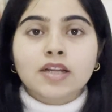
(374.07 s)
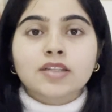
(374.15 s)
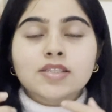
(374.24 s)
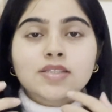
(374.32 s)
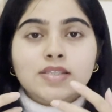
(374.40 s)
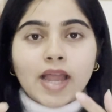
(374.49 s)

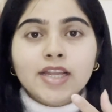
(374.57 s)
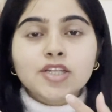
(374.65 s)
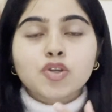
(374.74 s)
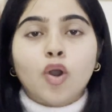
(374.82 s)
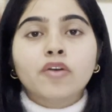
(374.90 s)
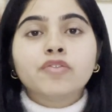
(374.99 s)
The
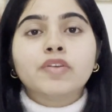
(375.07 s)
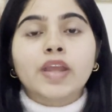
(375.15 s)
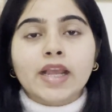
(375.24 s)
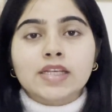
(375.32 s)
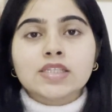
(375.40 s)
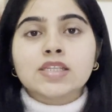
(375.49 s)
sight of
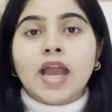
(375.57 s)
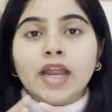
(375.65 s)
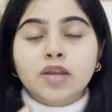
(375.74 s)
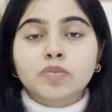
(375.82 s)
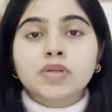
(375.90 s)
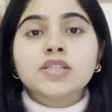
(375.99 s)
caged
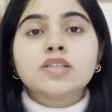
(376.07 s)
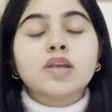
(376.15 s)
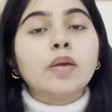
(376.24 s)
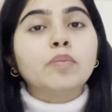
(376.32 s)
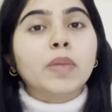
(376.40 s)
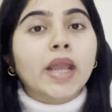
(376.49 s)
animals
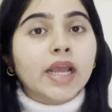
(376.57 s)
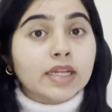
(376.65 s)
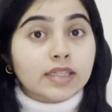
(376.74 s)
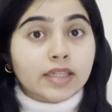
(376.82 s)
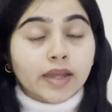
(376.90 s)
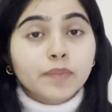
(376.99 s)

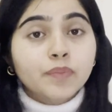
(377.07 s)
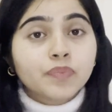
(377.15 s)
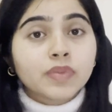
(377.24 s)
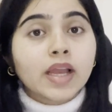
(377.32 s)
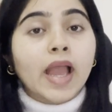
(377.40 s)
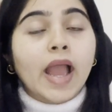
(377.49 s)
make them
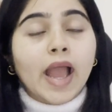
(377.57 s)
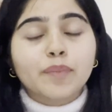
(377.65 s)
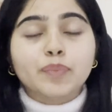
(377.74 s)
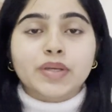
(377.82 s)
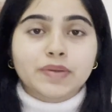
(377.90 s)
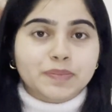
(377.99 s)

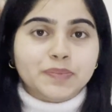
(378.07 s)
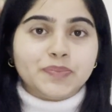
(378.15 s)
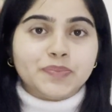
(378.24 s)
happy.